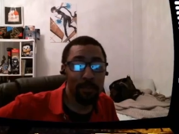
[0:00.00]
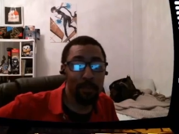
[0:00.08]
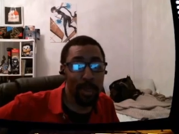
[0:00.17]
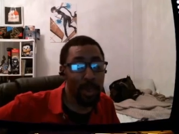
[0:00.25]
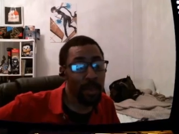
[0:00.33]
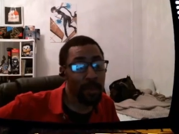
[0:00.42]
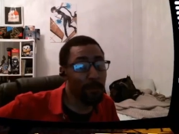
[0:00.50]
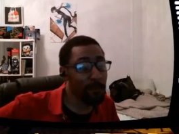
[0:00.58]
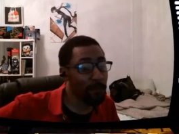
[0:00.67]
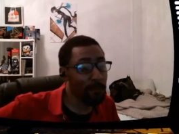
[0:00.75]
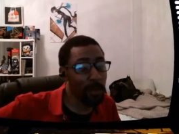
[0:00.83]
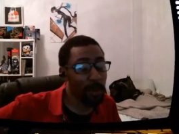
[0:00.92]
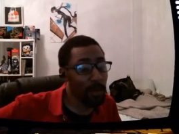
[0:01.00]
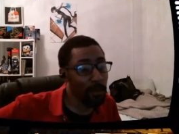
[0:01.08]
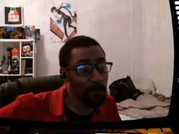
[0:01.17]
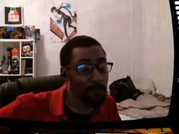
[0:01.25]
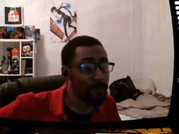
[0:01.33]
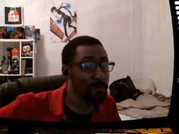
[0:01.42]
But yeah,
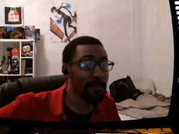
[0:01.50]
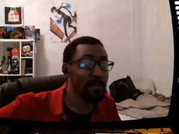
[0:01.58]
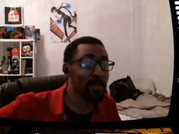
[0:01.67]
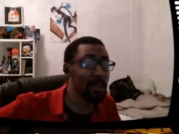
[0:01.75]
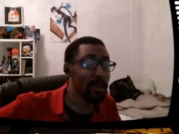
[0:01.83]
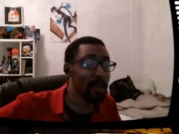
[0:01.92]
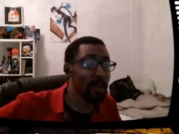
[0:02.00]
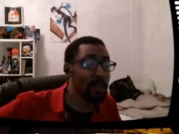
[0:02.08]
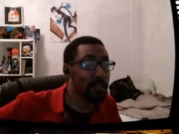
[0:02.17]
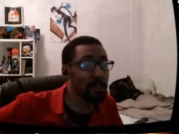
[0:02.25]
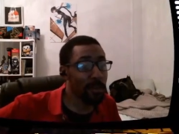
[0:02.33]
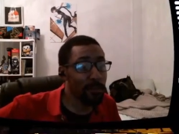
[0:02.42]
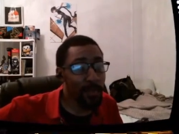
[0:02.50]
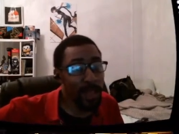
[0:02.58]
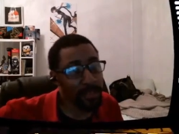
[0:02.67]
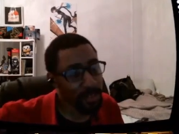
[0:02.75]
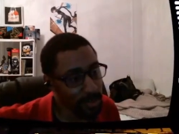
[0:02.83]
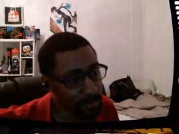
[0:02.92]
um, so
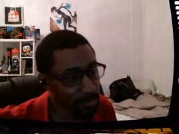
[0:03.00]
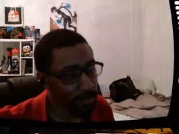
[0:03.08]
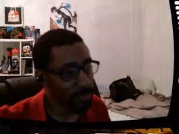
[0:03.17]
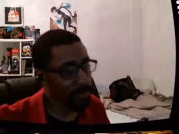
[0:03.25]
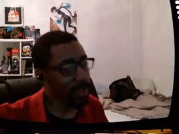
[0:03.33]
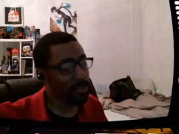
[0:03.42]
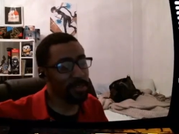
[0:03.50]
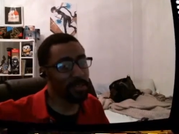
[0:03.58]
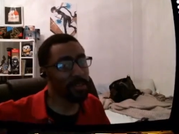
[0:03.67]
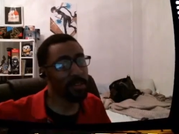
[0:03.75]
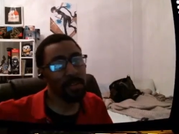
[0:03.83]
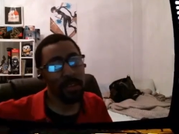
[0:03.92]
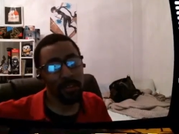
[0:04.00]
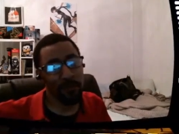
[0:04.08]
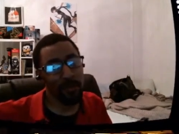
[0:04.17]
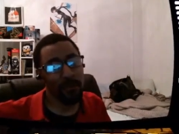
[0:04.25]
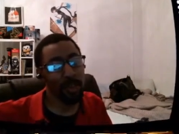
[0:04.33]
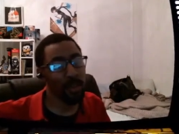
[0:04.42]
that's it. That's uh, that's it for
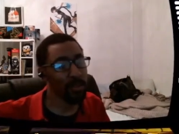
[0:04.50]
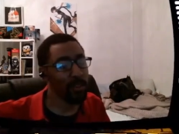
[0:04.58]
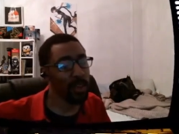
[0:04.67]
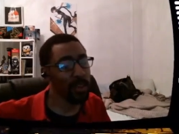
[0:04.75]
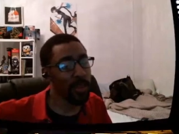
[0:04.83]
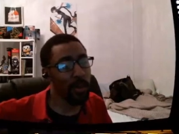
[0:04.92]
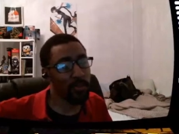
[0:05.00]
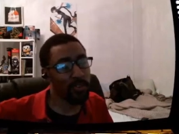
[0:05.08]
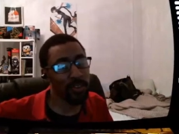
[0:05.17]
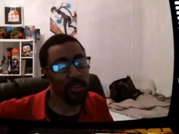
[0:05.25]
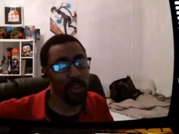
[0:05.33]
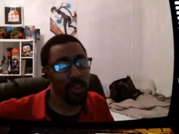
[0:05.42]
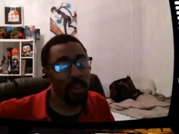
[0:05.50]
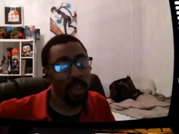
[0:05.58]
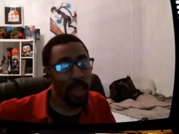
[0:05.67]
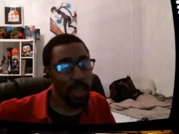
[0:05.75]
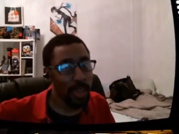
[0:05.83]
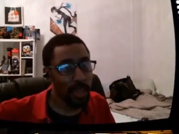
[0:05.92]
the video today. That was just
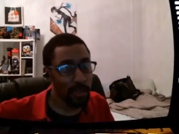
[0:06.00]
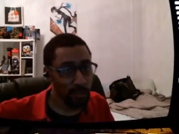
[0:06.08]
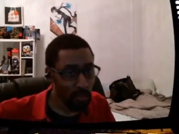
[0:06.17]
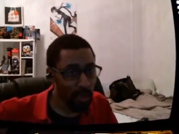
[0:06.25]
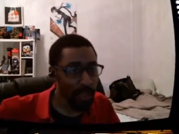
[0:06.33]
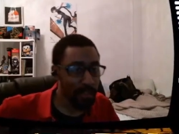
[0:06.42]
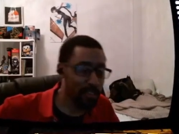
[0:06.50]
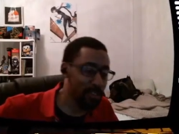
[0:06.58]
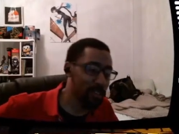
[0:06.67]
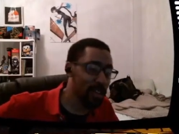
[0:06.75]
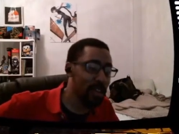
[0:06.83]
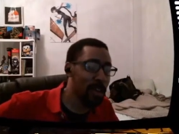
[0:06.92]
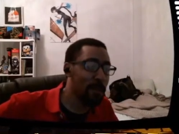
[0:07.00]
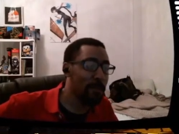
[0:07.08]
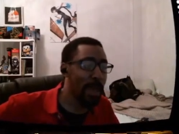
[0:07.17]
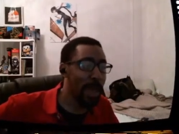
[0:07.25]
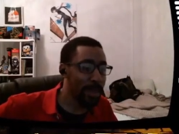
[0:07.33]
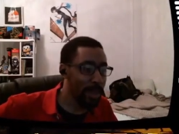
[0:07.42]
a glance
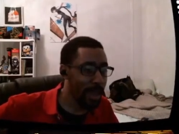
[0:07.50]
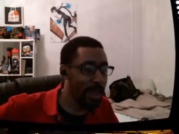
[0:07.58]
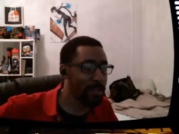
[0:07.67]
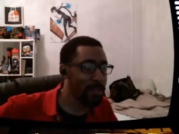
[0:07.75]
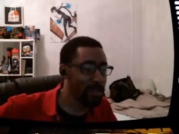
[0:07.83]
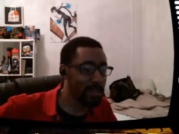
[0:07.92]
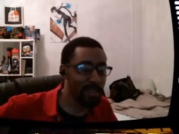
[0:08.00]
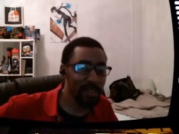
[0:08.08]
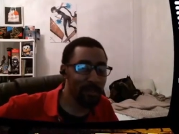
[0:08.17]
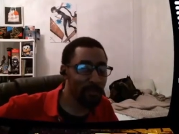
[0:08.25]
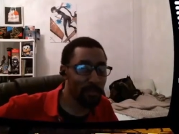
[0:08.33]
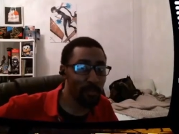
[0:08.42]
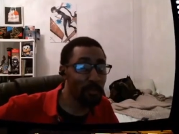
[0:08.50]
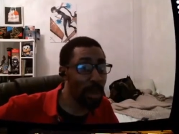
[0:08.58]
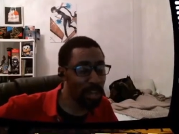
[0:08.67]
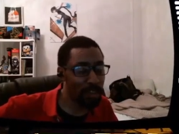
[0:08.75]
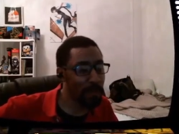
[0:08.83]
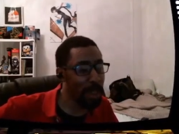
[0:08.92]
back at my
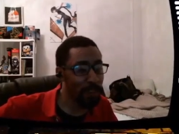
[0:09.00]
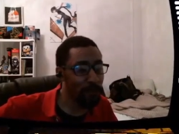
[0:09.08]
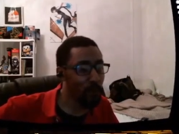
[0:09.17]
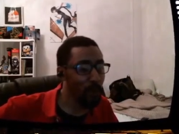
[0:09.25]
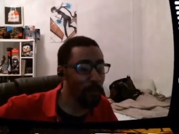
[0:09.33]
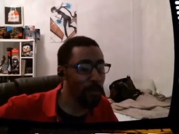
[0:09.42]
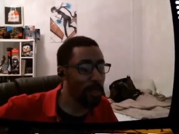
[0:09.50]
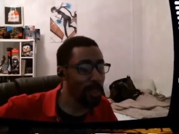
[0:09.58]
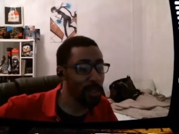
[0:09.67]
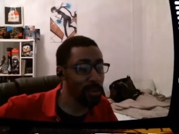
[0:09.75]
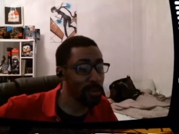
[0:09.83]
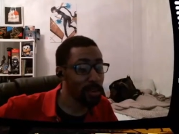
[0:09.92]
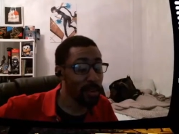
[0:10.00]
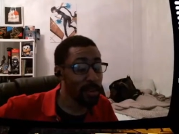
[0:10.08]
Smash 4 play and